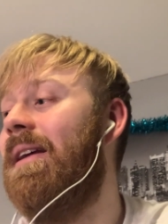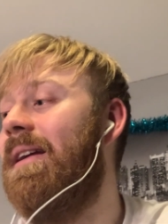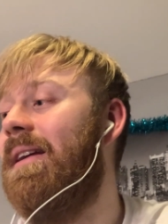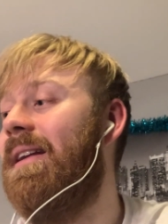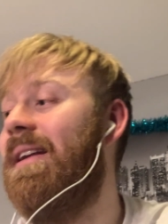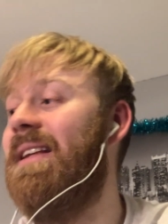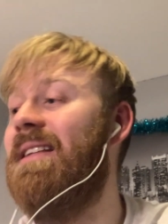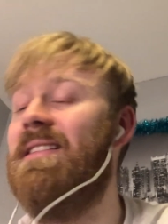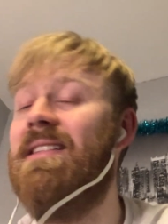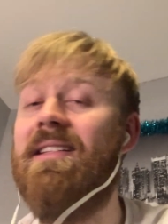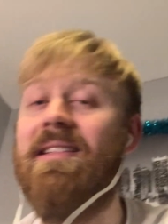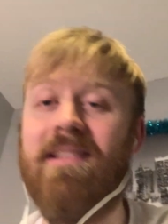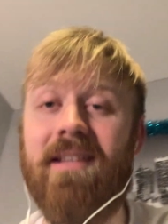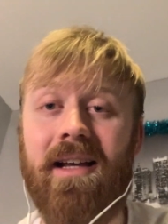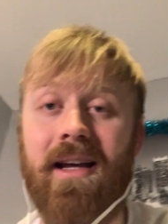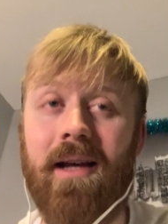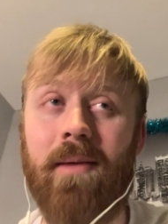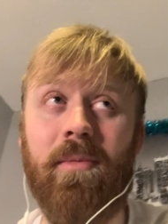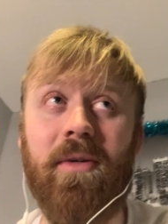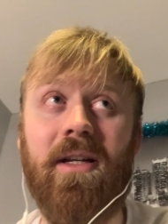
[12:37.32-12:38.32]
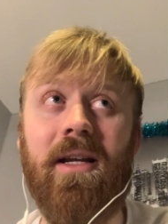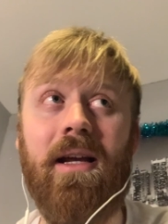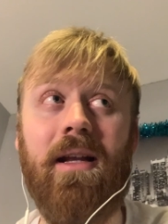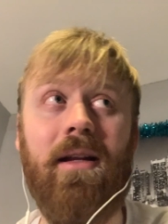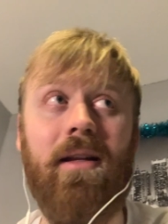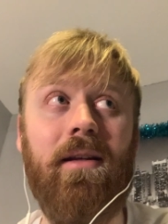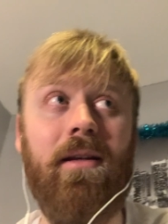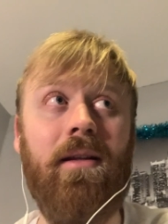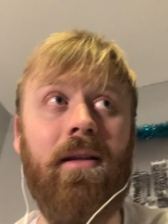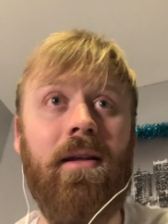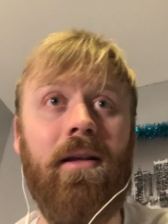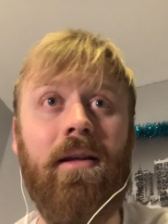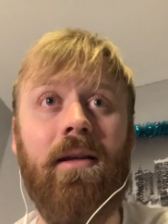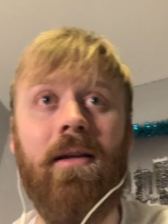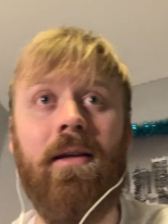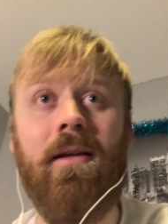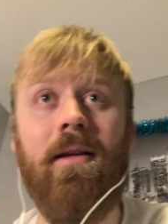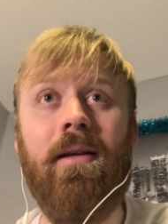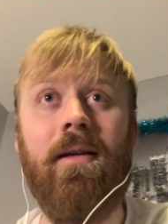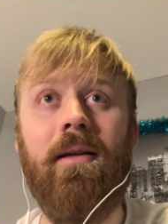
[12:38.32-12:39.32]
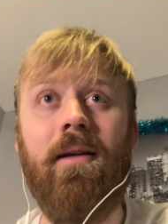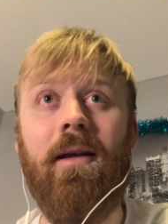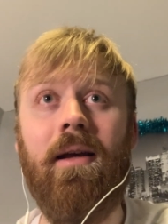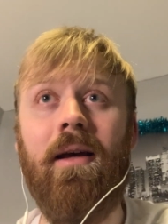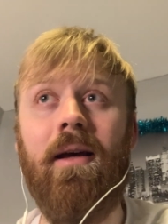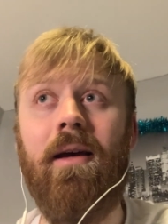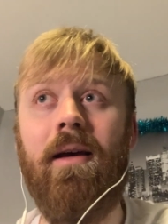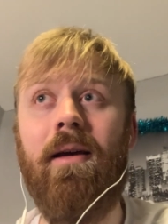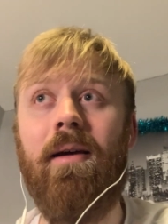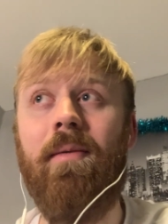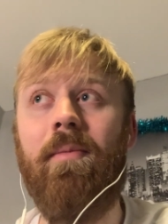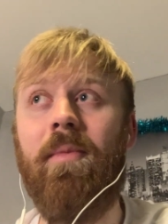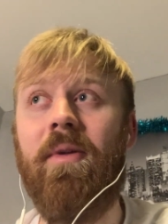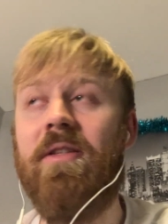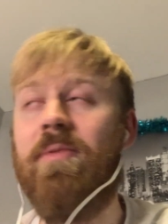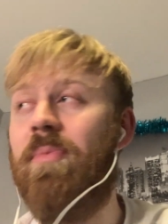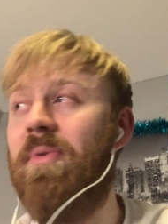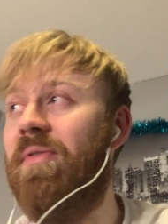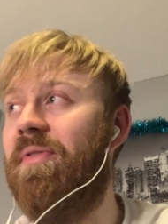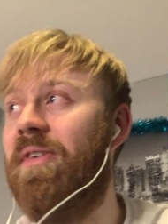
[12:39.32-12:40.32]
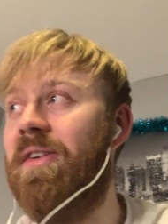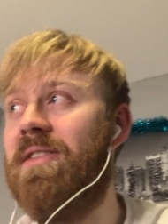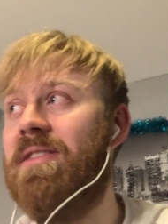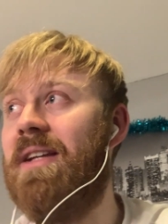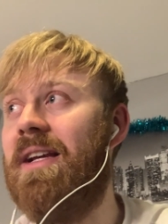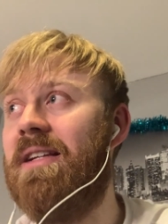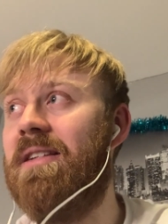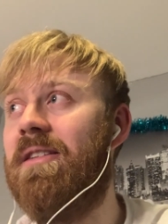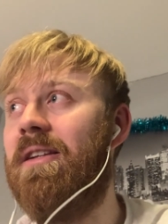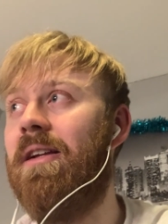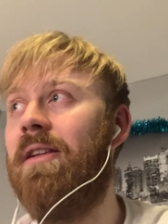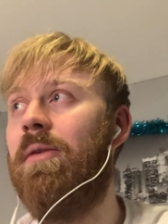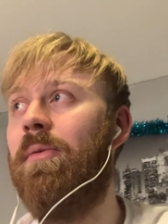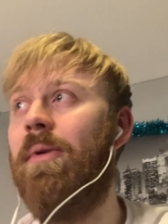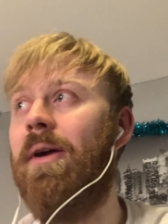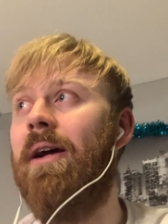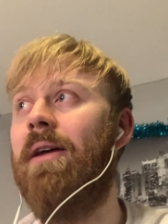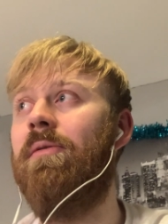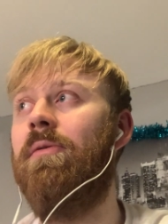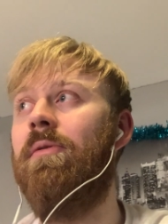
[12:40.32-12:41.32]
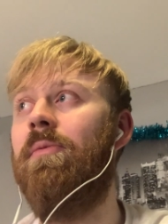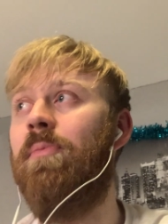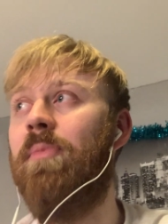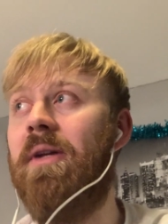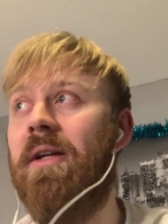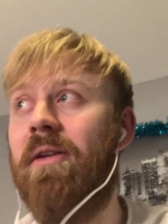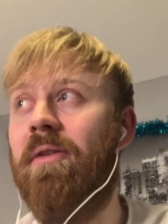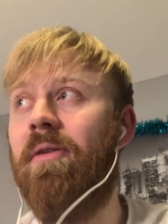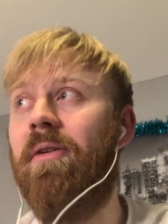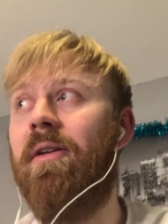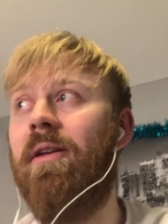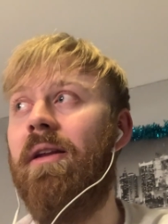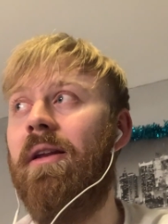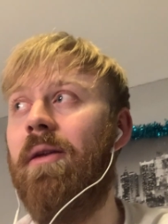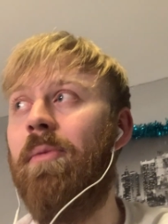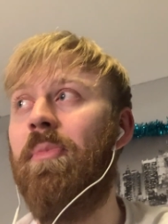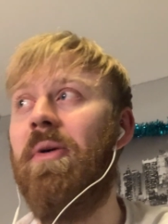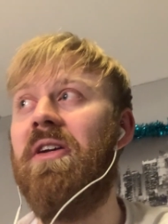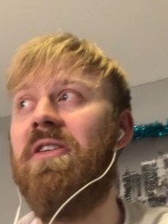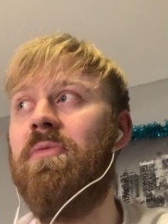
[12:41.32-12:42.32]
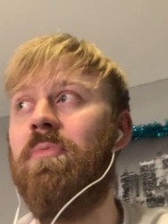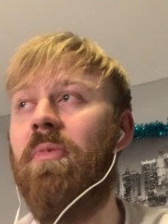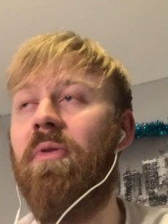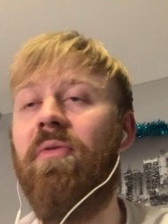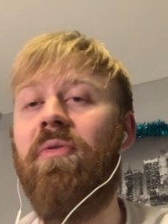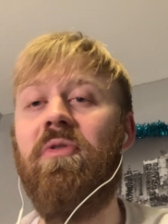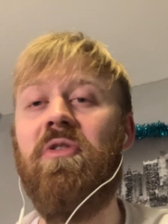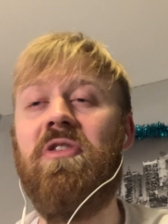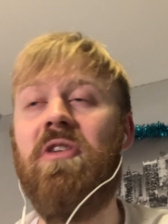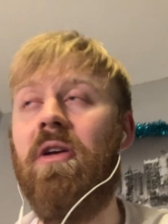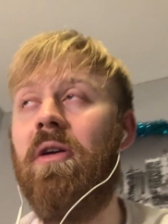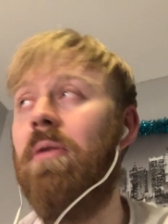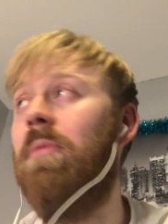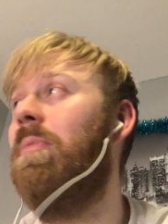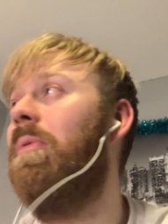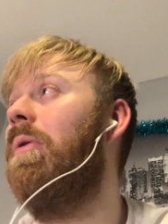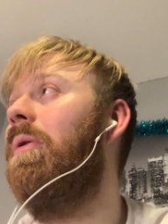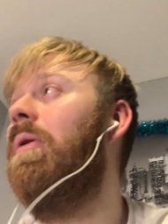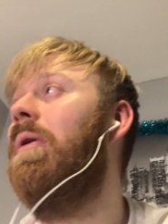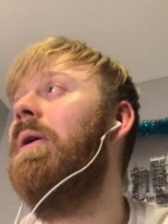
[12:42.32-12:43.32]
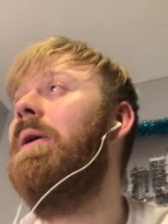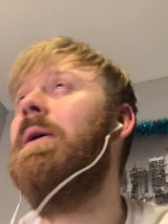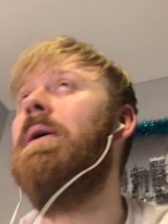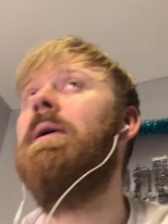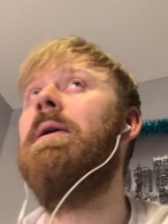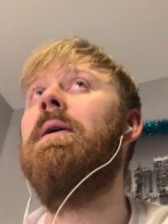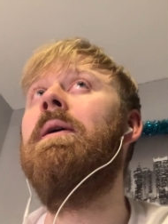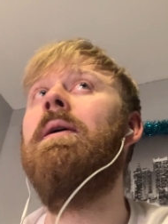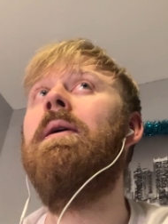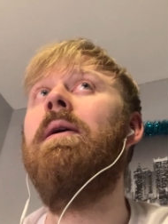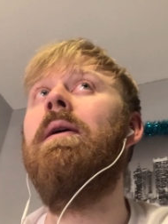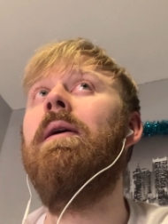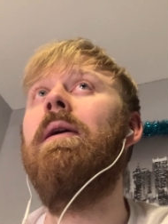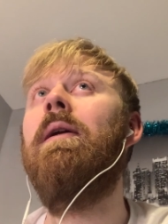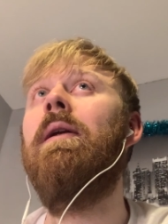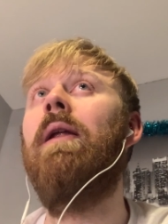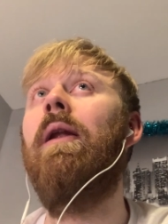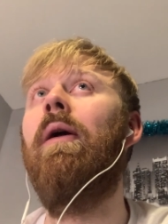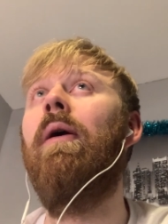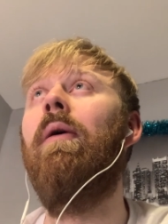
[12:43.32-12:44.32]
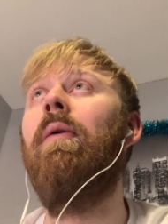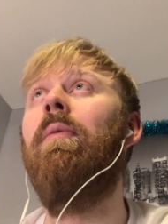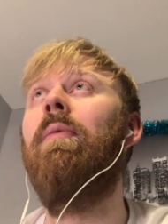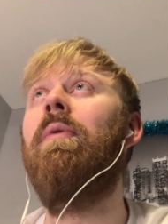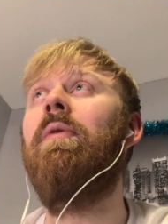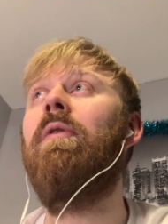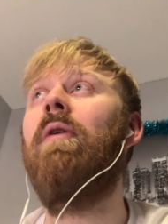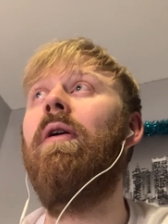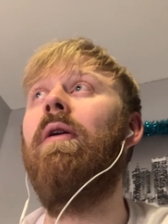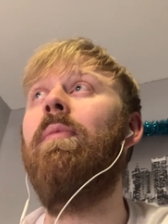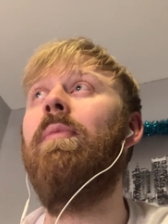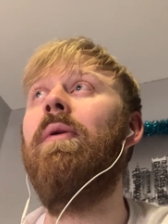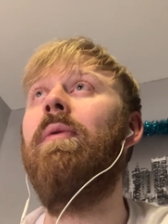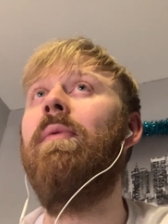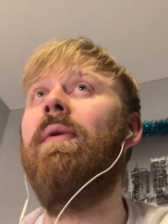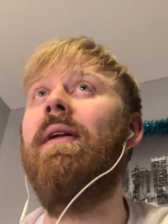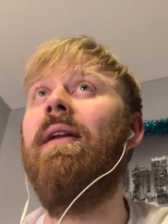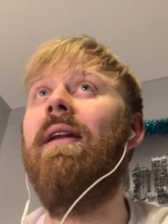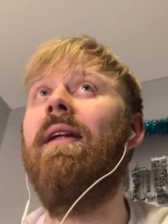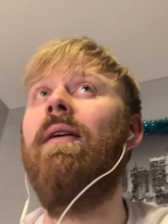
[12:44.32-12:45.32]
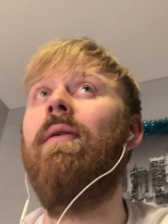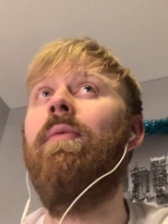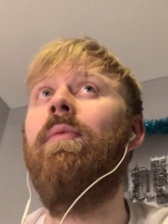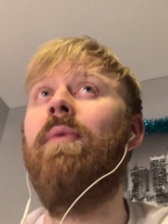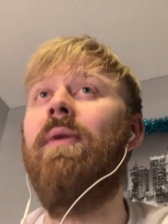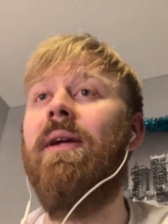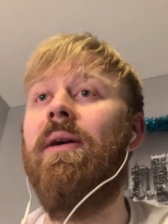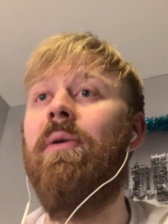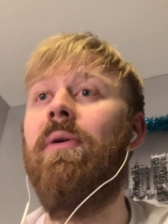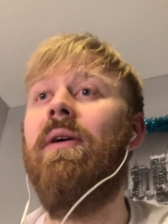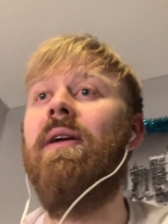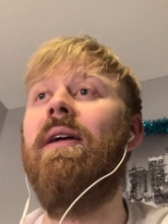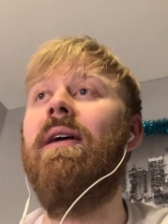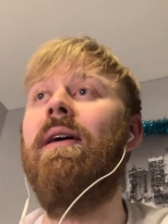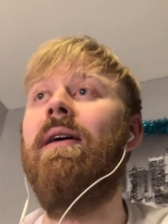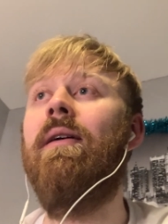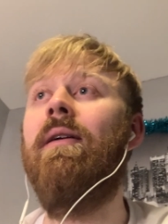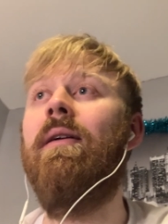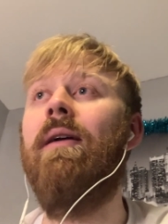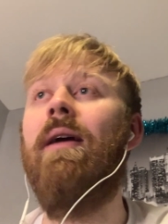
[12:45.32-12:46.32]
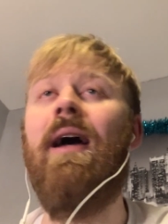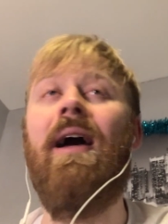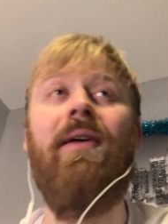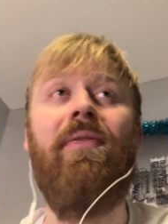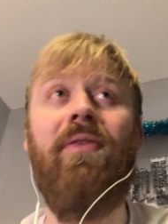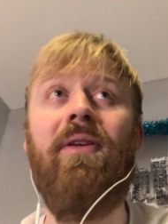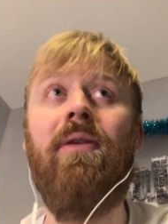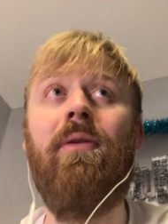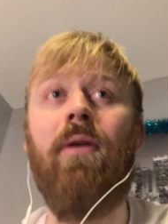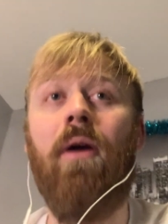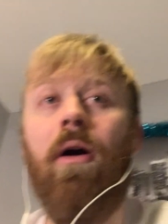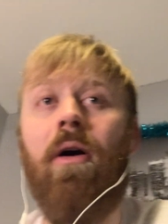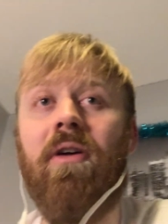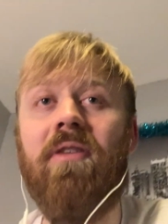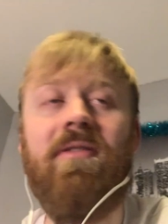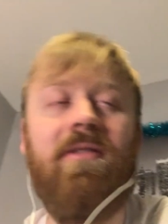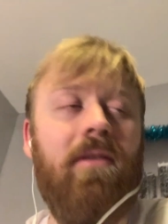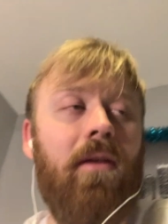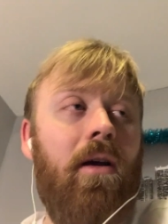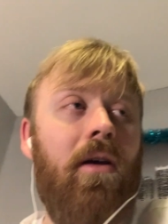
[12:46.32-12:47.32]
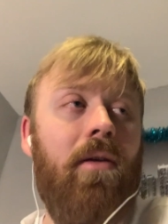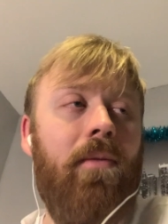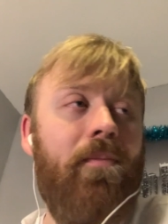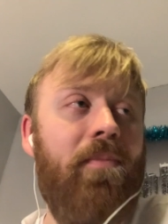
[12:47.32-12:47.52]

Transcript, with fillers: gritty time again, and um, it's been fantastic the rides we've been on in the past month or so, but you know we've got to be real, real here. I think us uh,